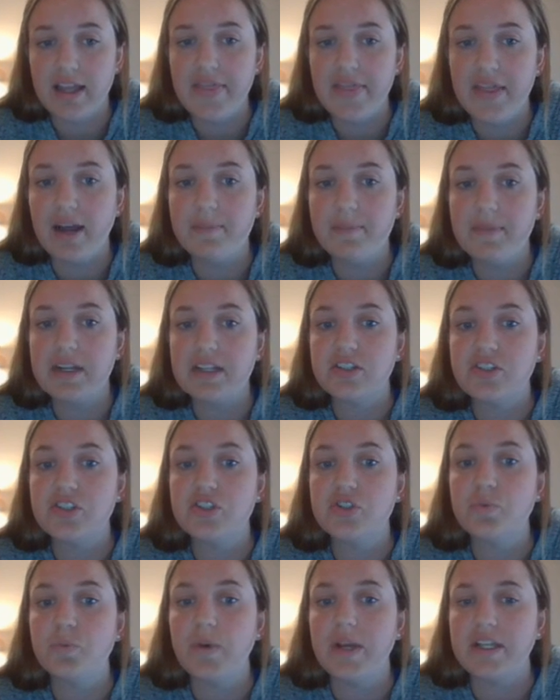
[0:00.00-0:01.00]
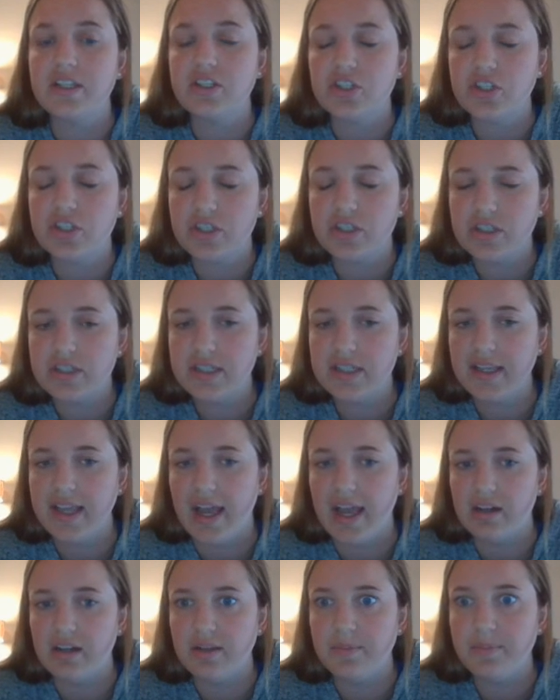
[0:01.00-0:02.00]
And then I'm going to switch
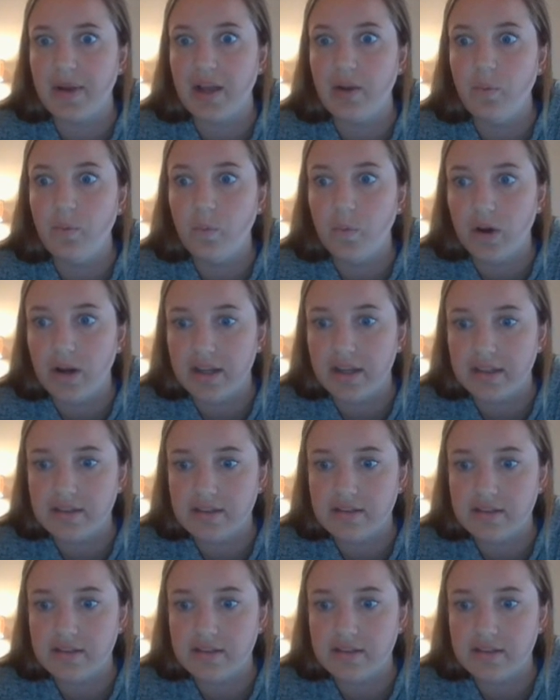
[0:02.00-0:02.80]
counting by ones.